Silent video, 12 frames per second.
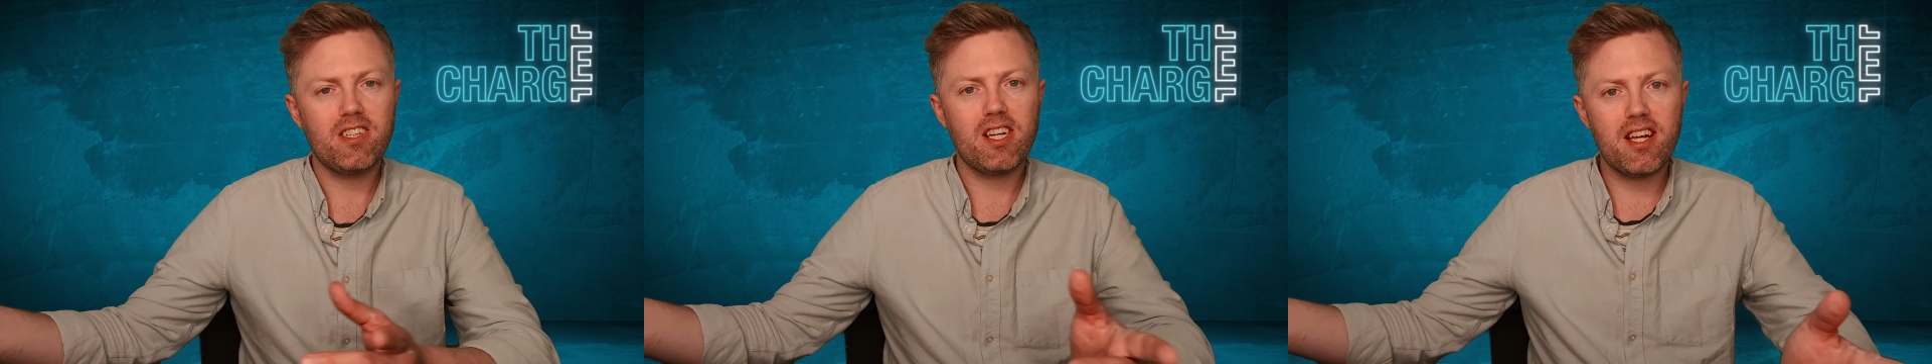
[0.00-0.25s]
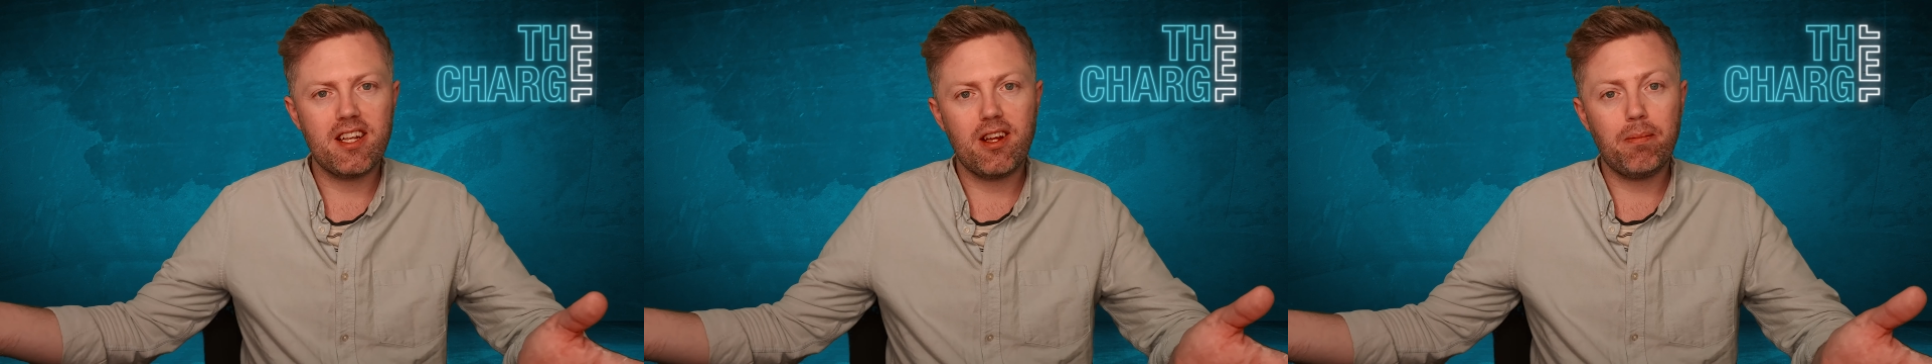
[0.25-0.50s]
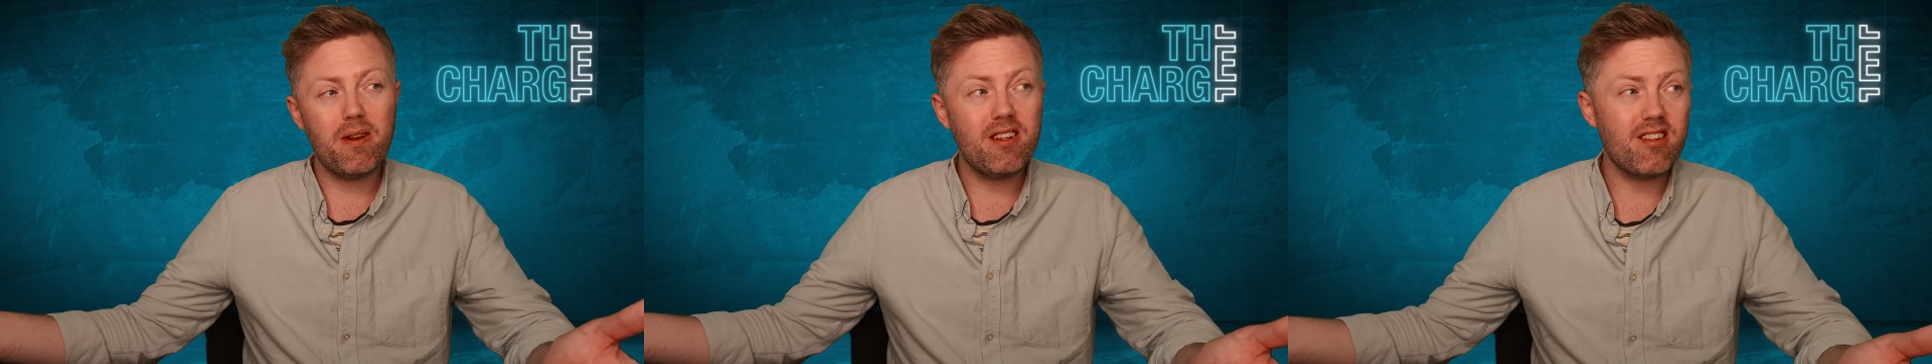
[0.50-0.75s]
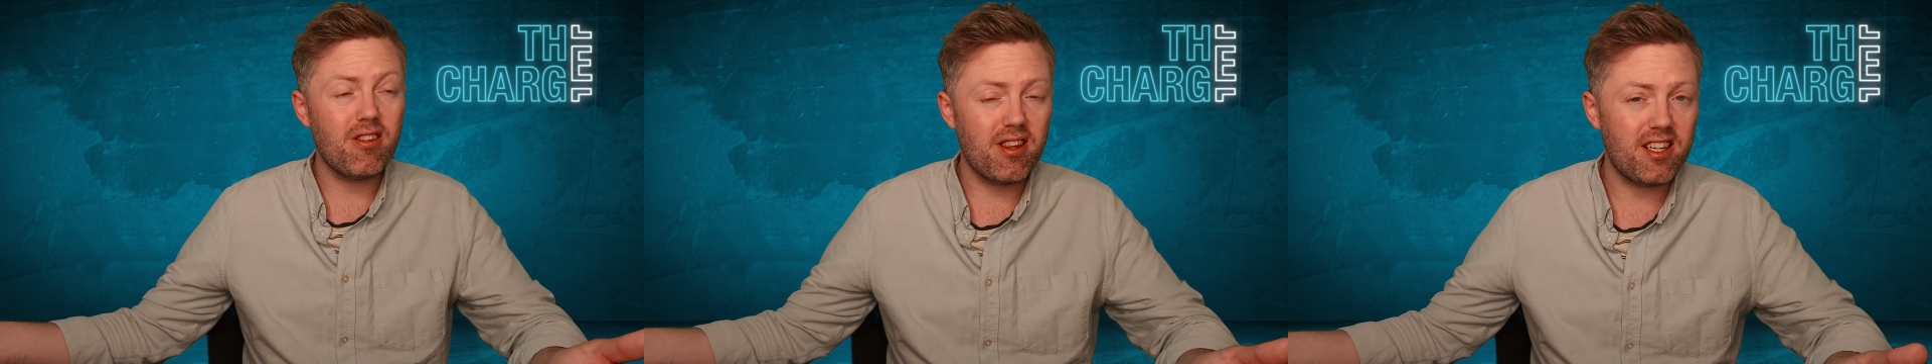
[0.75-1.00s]
And up
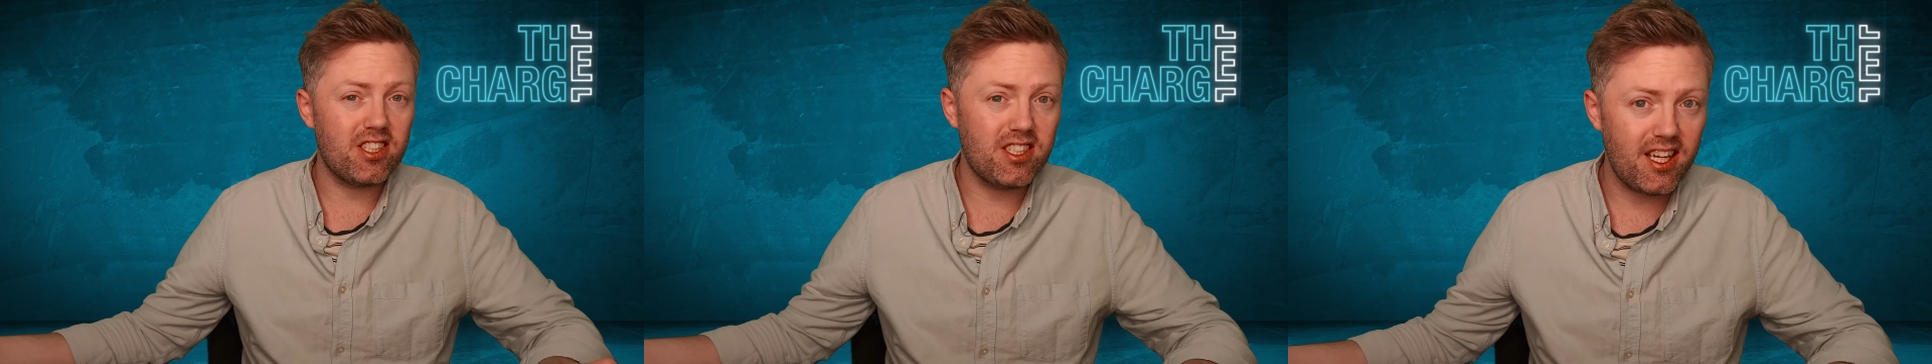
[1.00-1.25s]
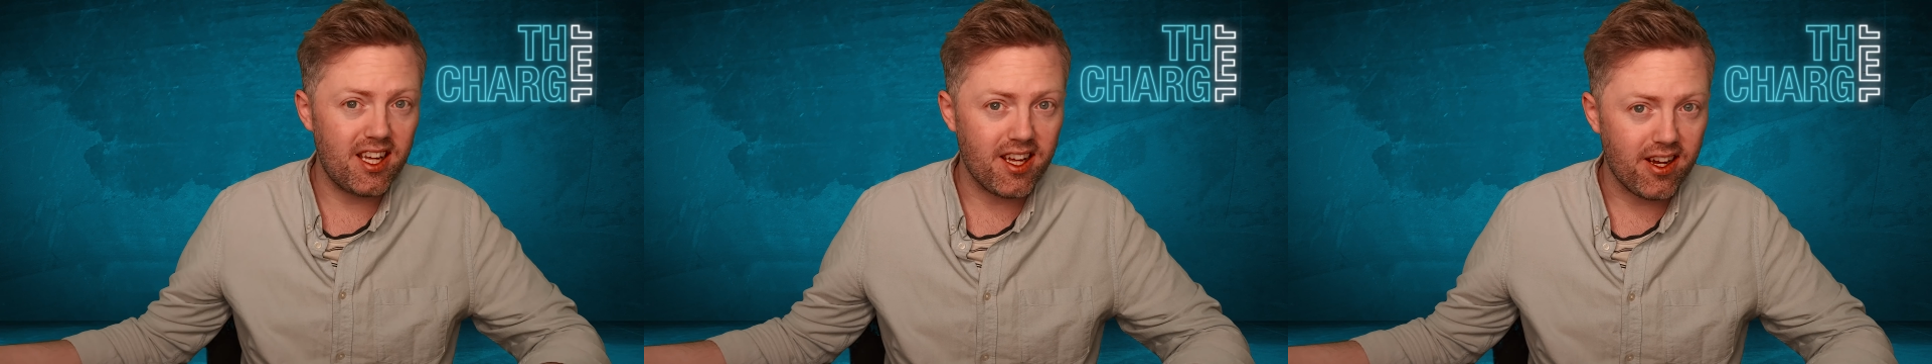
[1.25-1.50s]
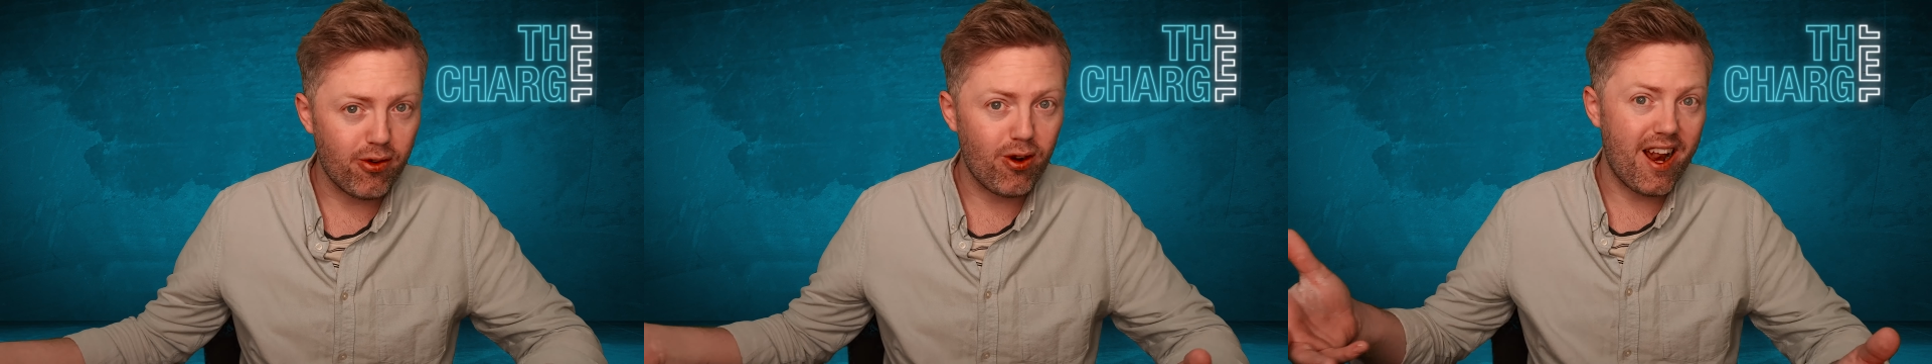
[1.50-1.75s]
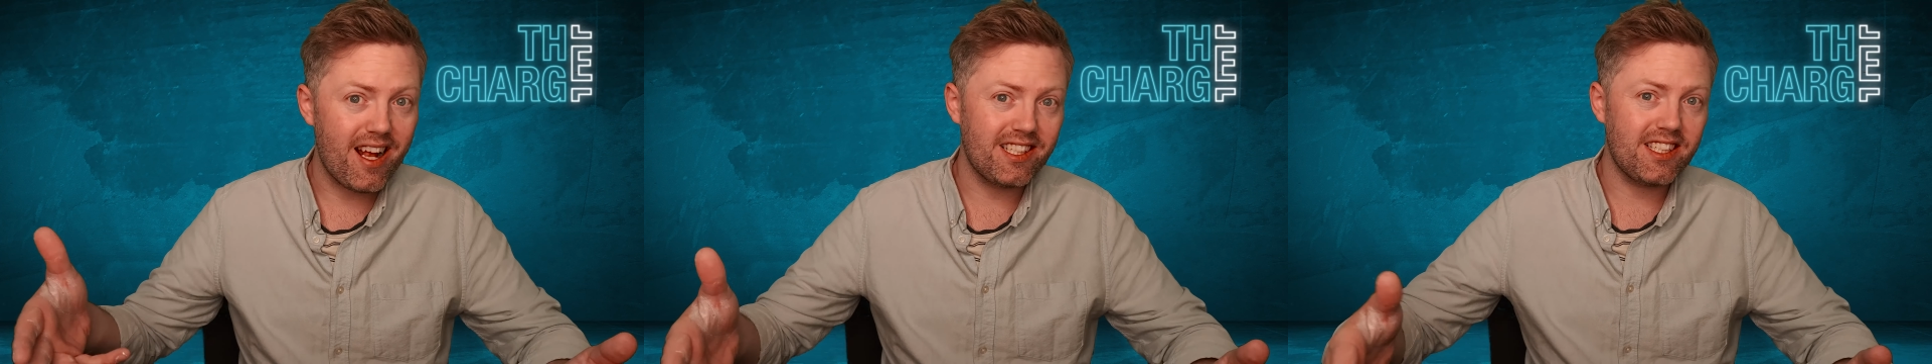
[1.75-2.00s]
until this year or
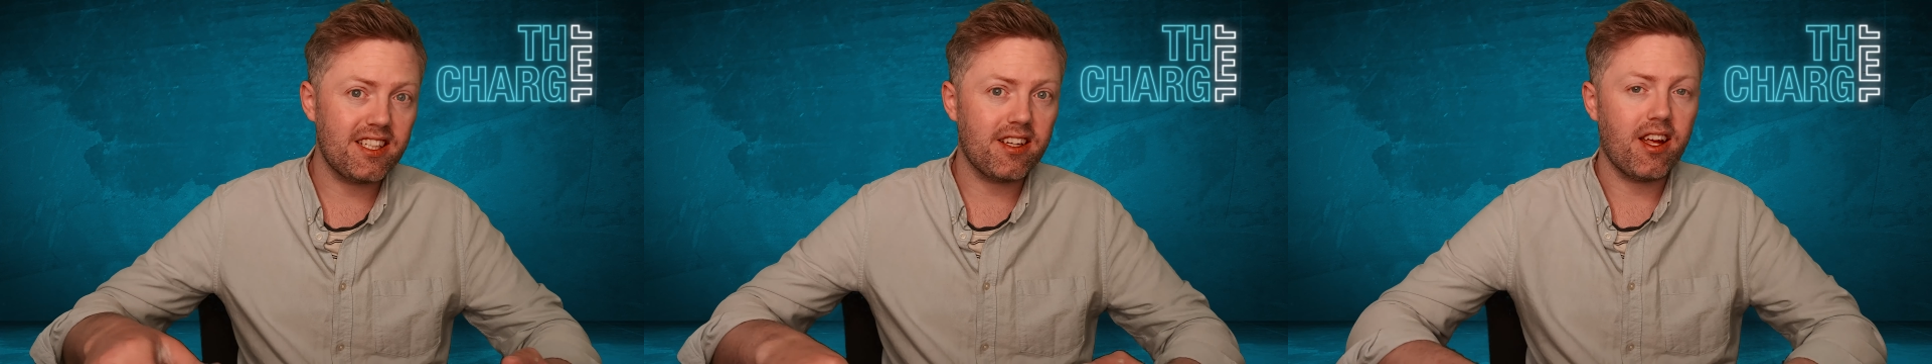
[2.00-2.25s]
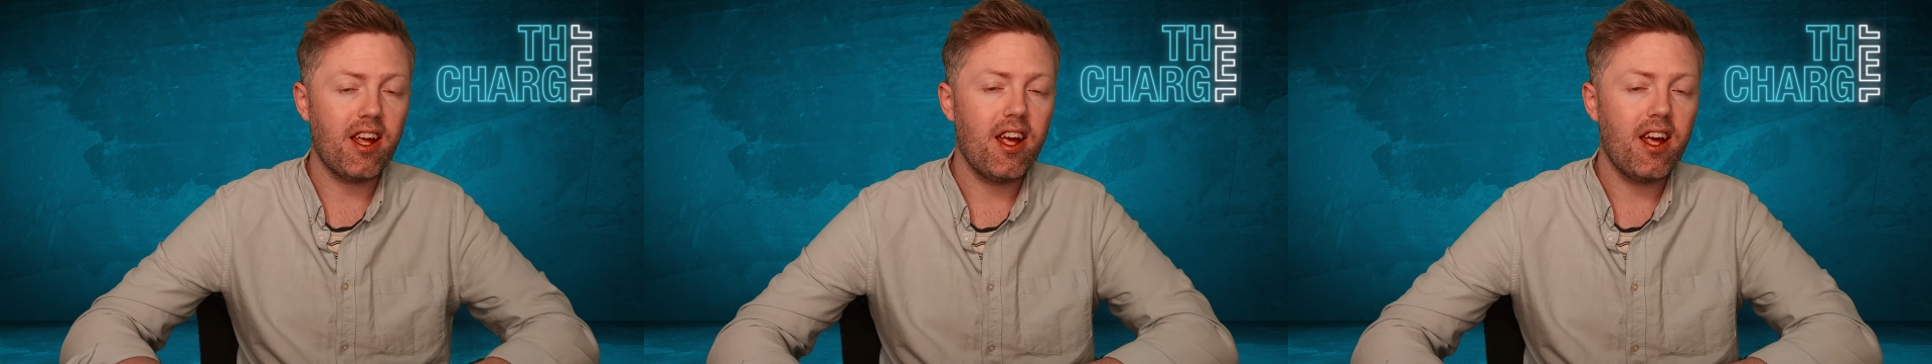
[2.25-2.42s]
last year,